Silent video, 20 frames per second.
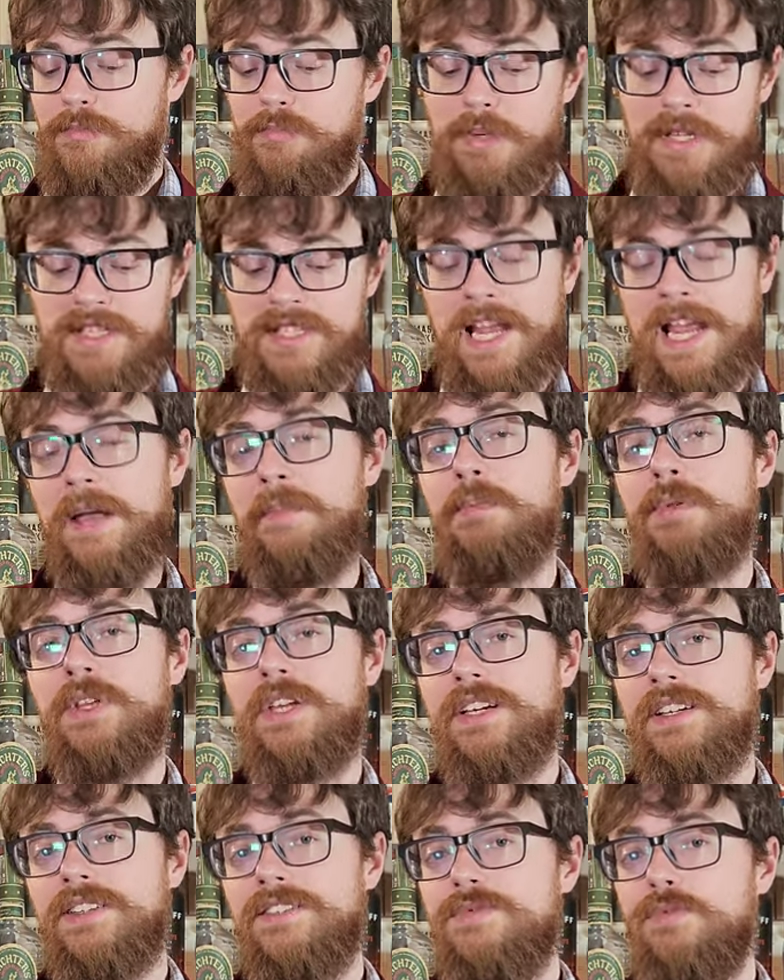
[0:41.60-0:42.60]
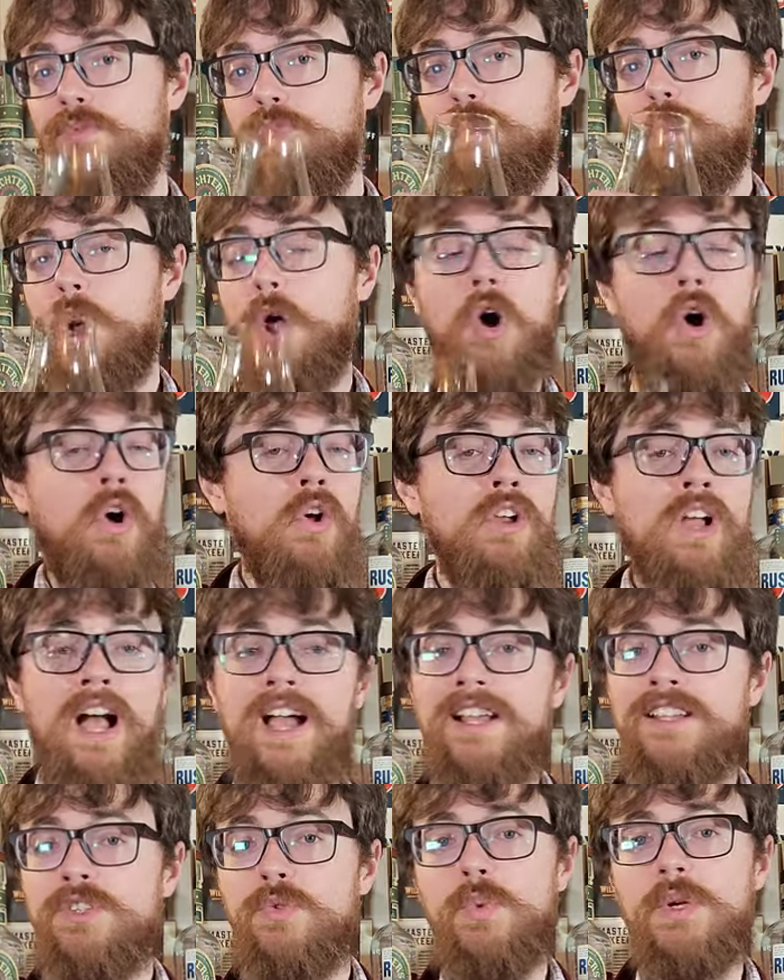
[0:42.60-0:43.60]
be sampling all
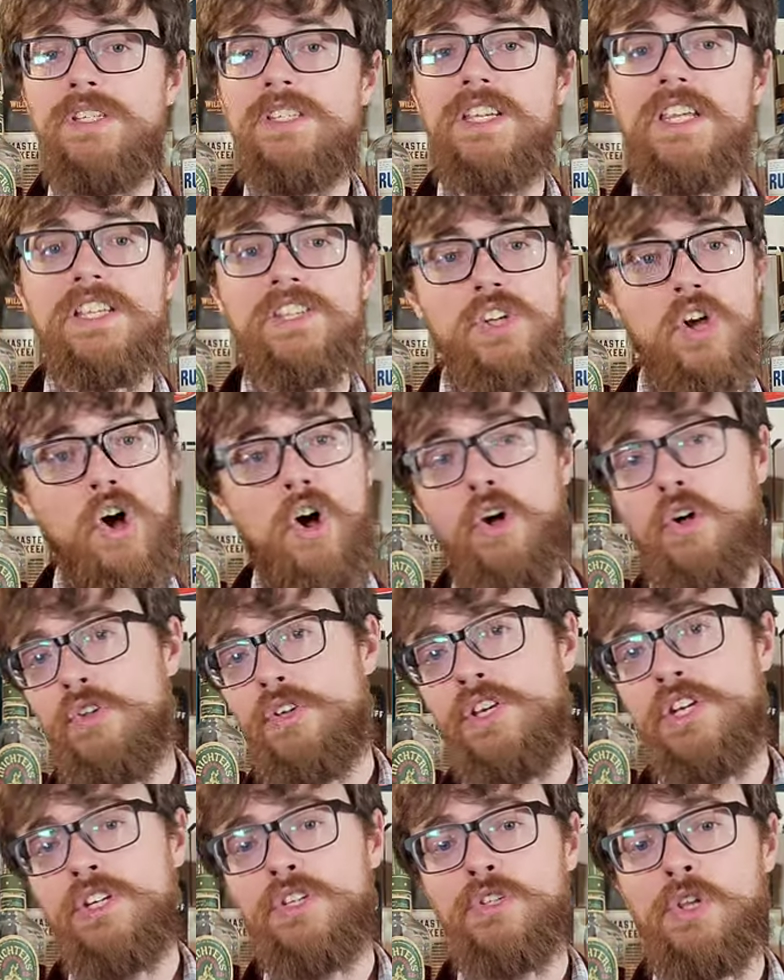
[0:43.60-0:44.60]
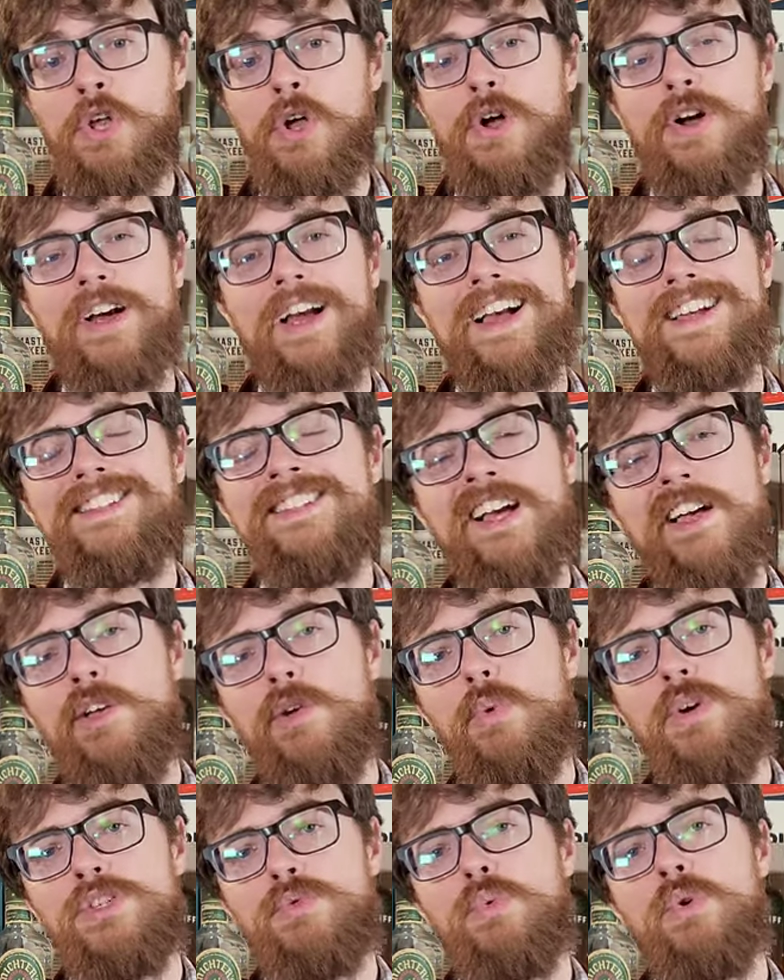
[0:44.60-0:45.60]
kinds of whiskeys all year long, tell
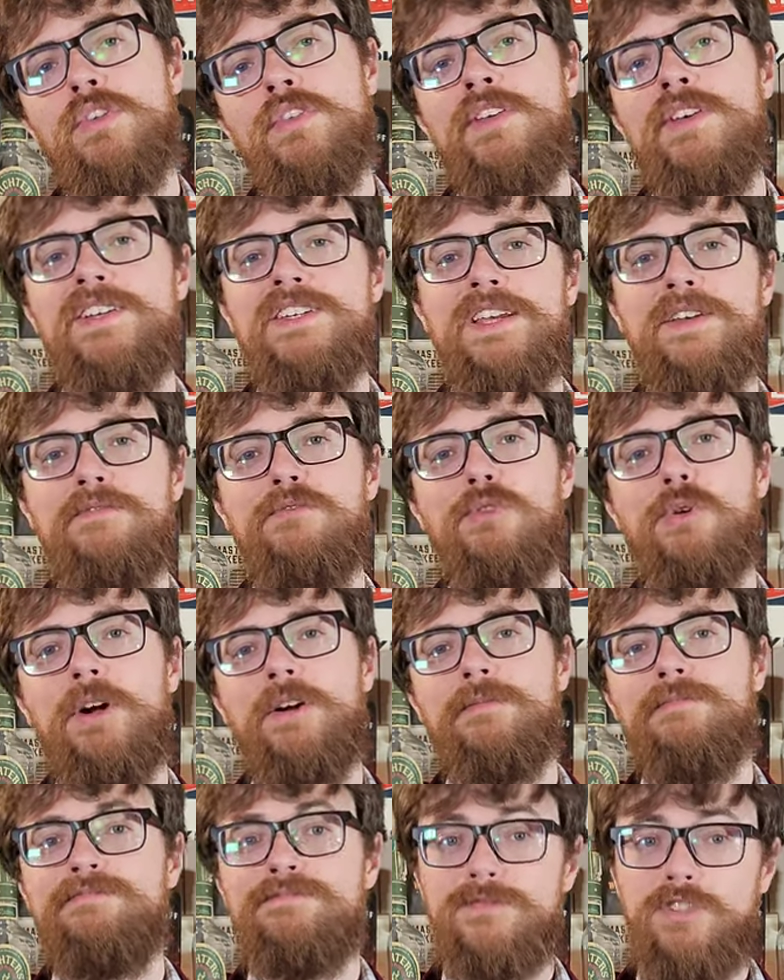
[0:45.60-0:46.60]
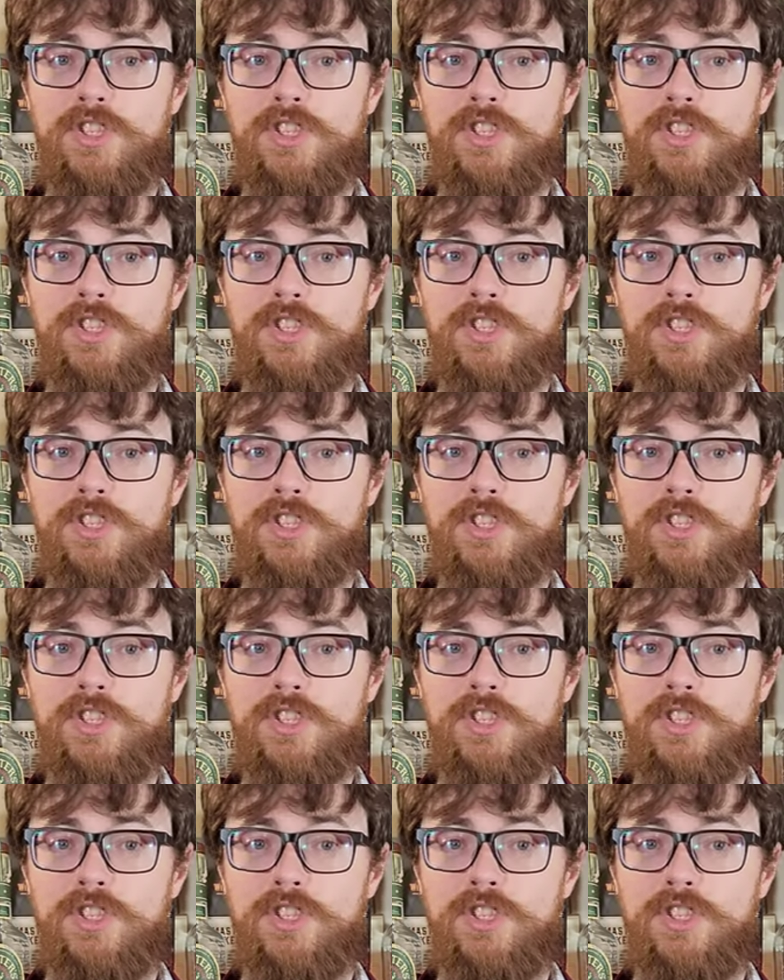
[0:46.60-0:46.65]
you what's worth hunting for.